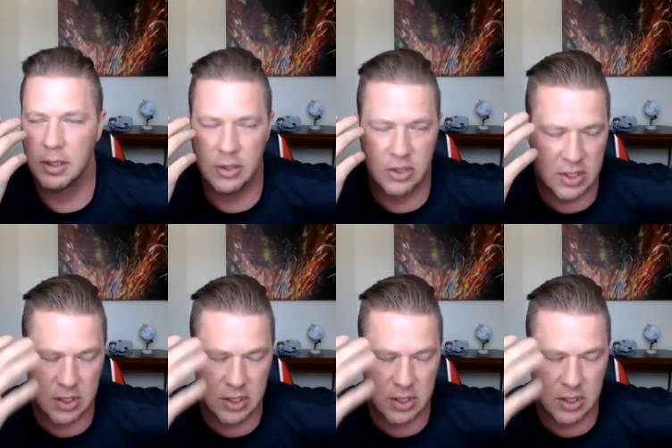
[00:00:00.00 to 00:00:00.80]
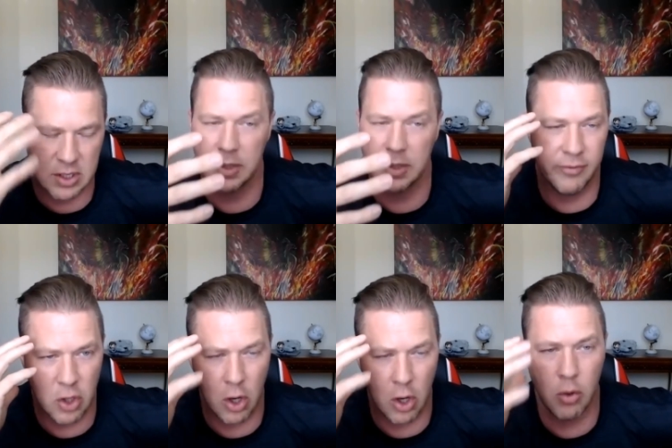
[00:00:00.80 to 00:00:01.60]
something, if
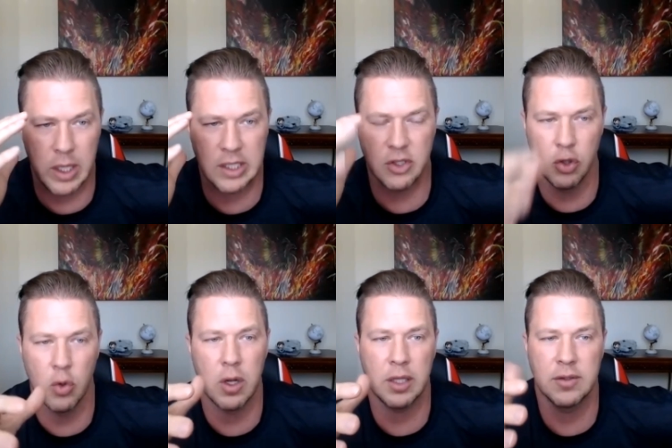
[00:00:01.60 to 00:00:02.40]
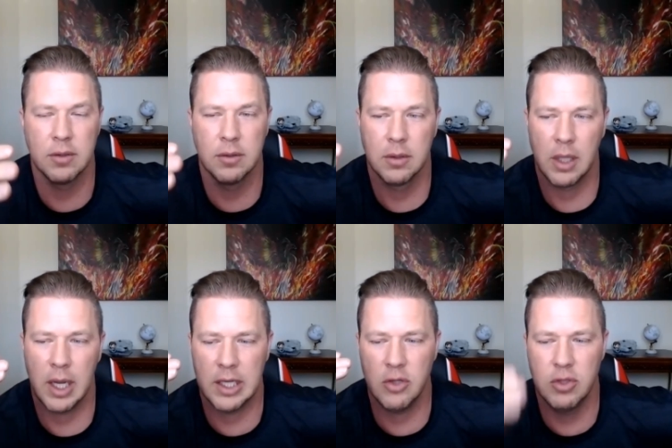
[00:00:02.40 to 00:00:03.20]
there's always noise
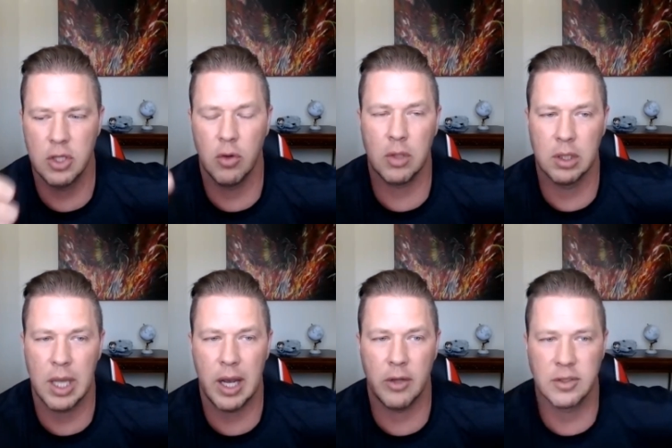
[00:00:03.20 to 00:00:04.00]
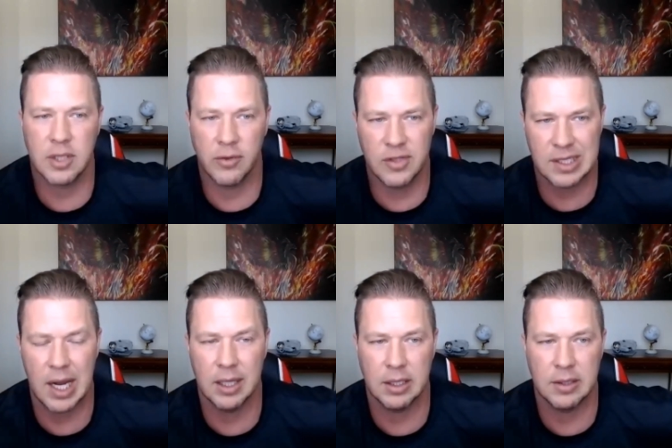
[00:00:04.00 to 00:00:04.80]
and you don't allow yourself
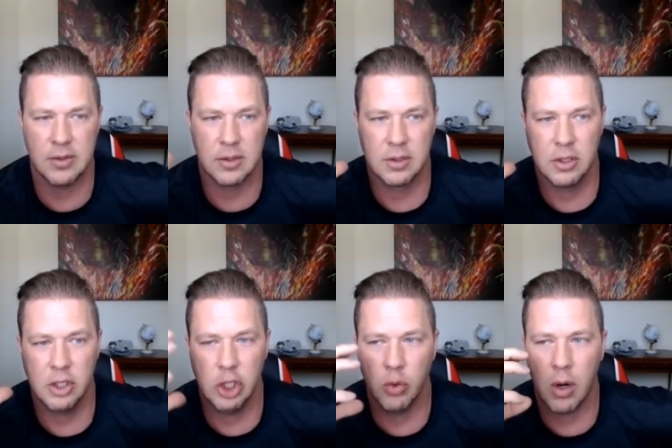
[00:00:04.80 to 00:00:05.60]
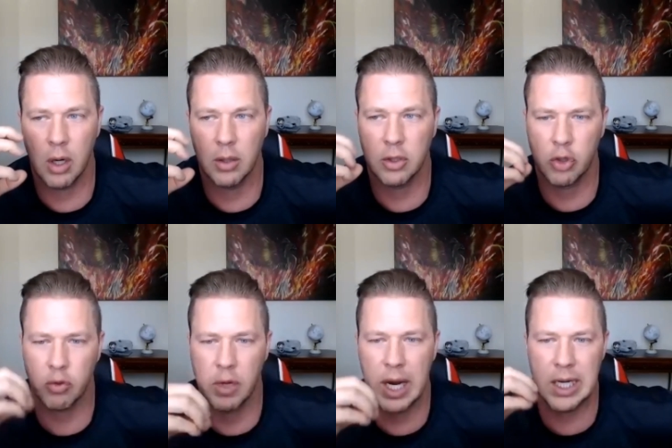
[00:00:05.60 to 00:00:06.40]
silence, you are
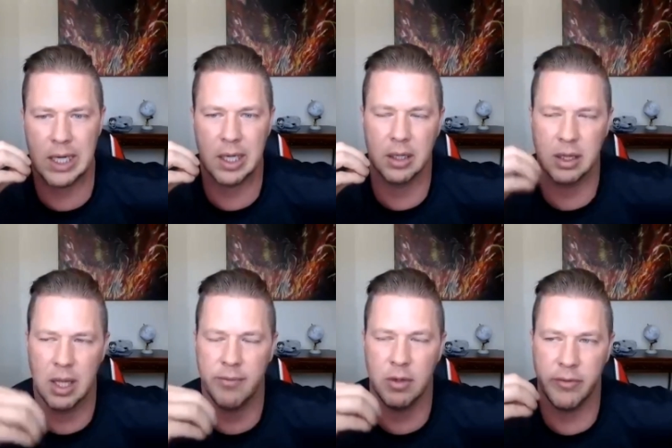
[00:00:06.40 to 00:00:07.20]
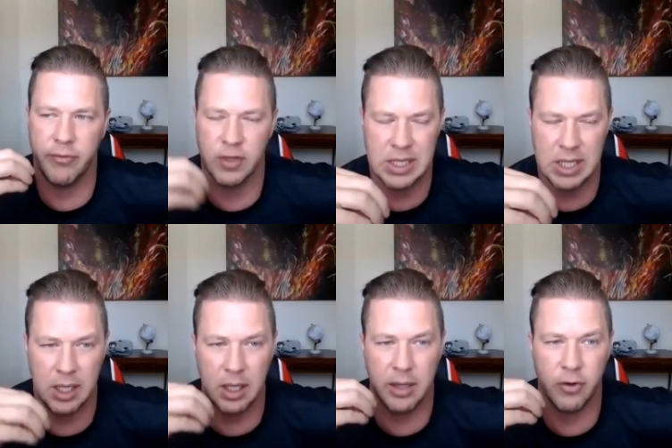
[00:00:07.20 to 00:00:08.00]
creating a level of
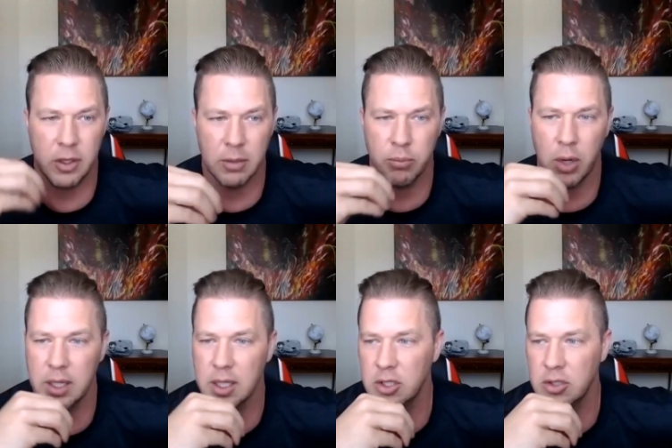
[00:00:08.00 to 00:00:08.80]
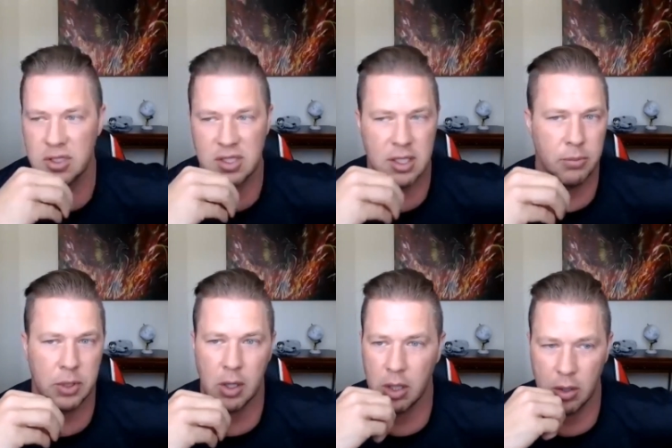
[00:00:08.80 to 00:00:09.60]
fatigue for your brain that you just
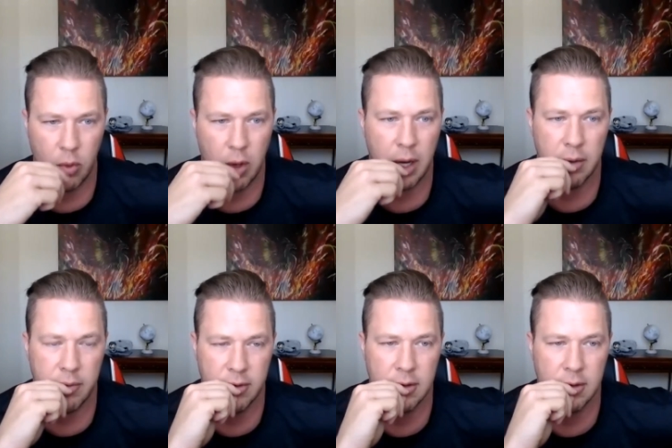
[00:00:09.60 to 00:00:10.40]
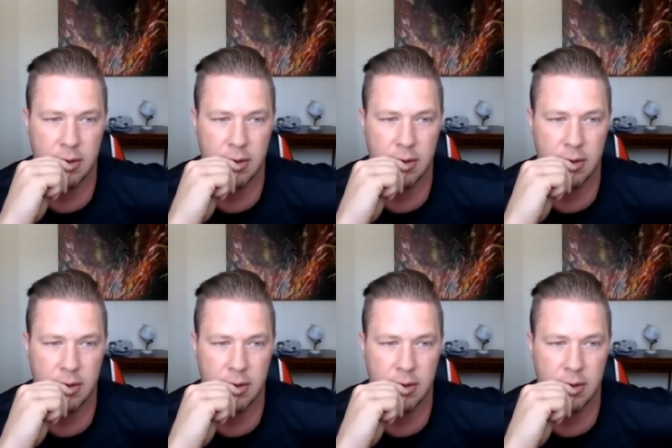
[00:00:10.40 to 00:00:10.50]
simply aren't aware of.